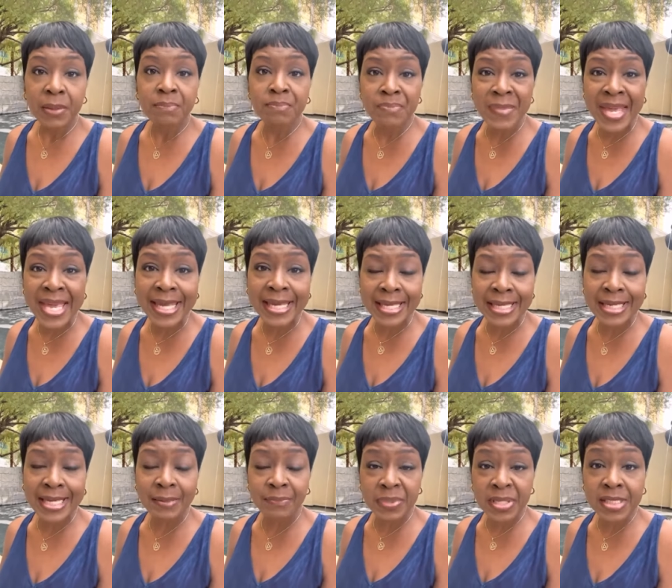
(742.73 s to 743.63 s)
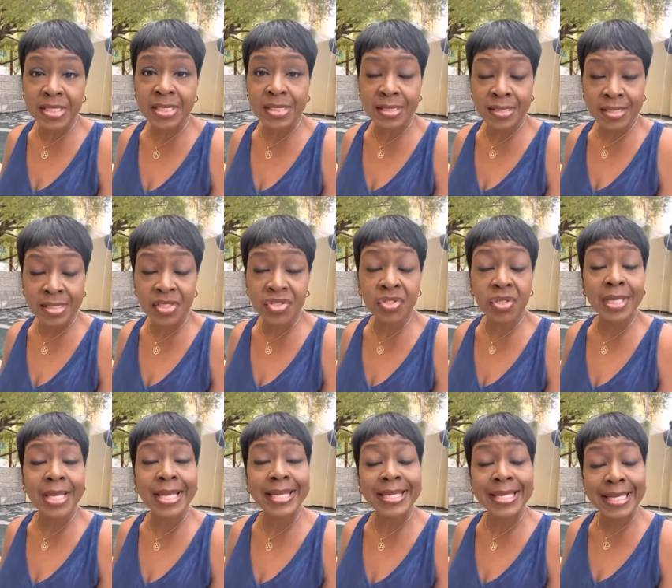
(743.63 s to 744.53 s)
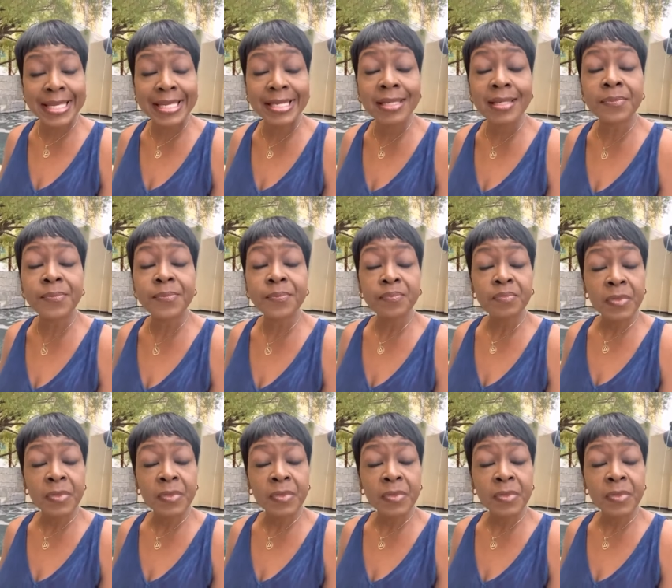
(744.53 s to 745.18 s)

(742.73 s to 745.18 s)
Make it a business decision. And in